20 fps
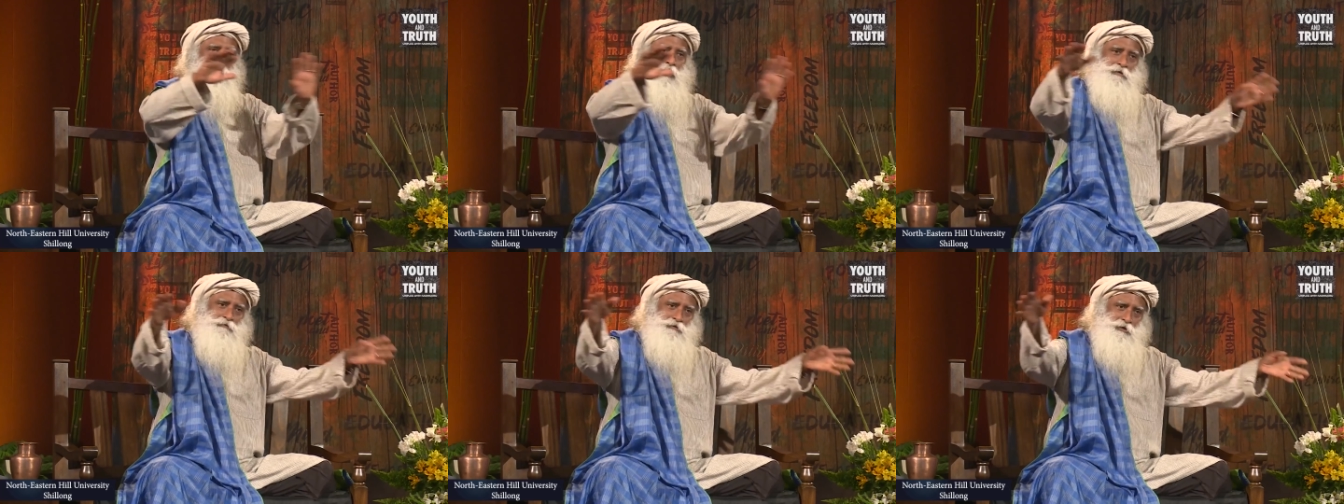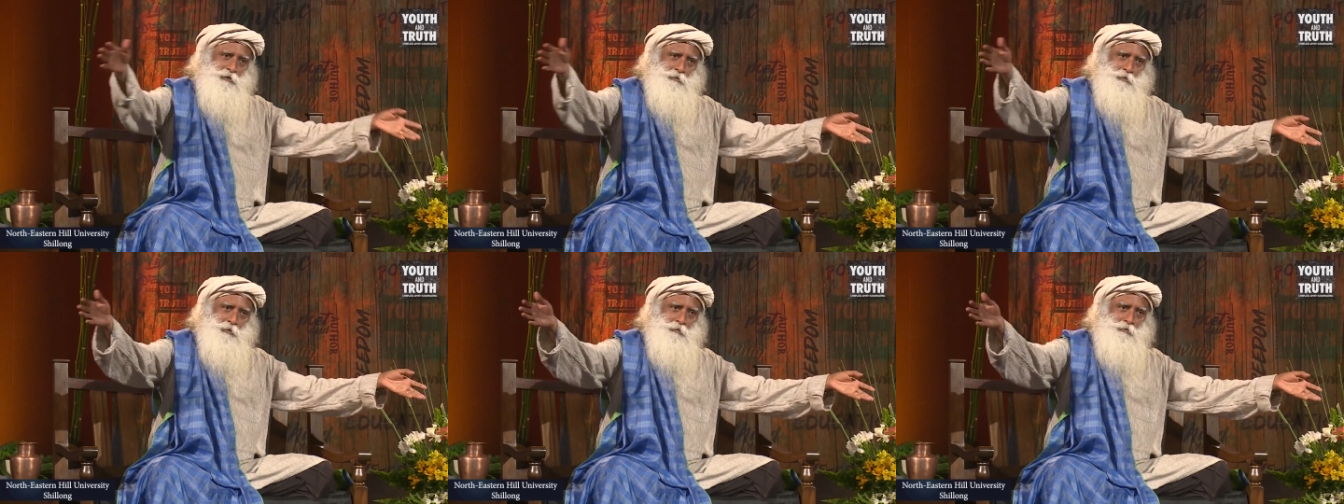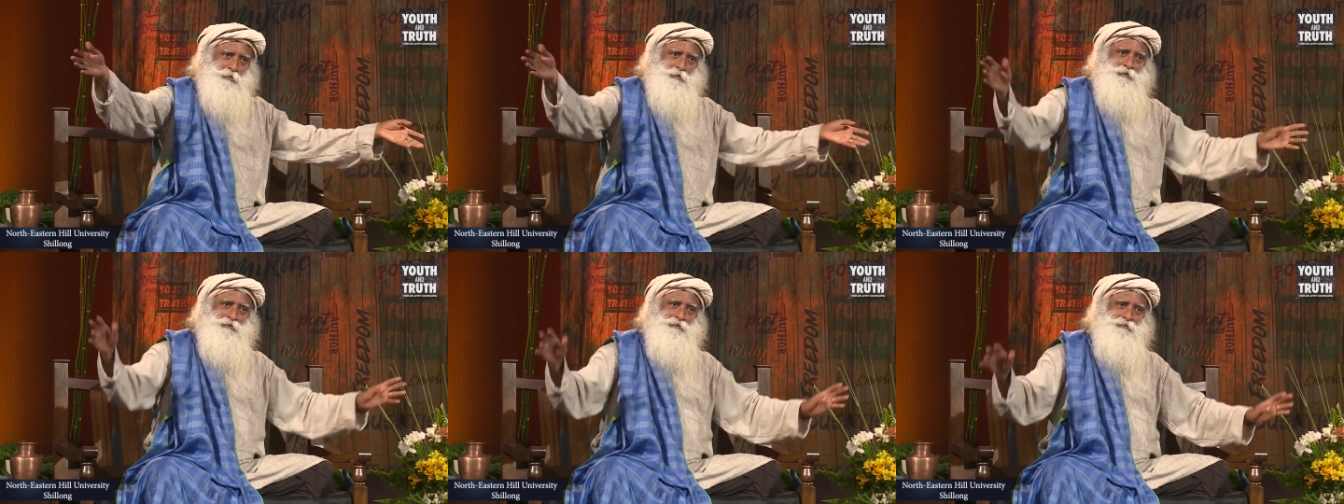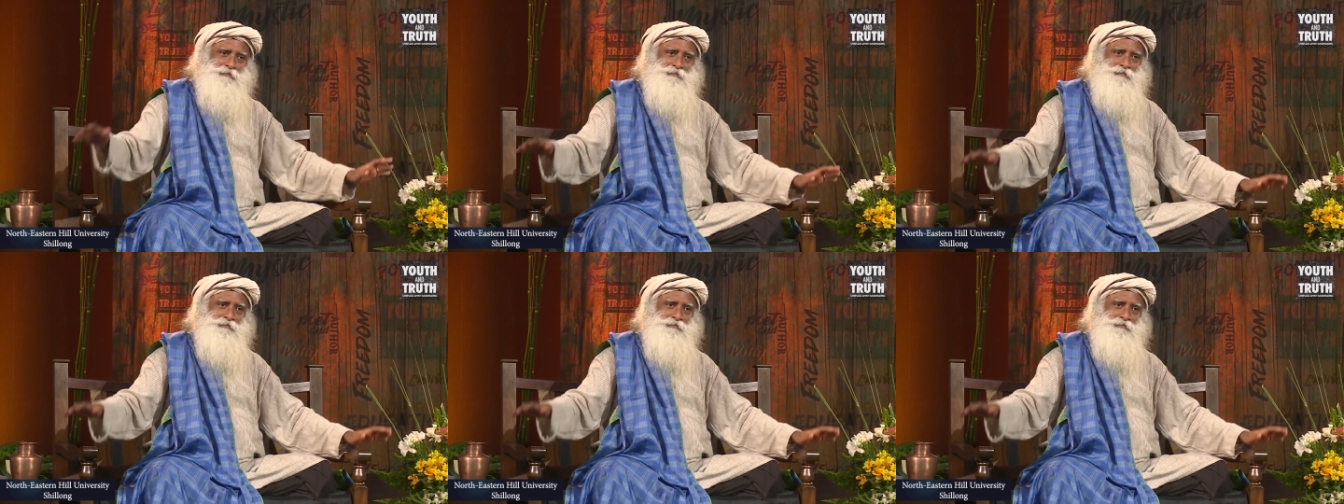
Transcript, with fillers: lot of other people?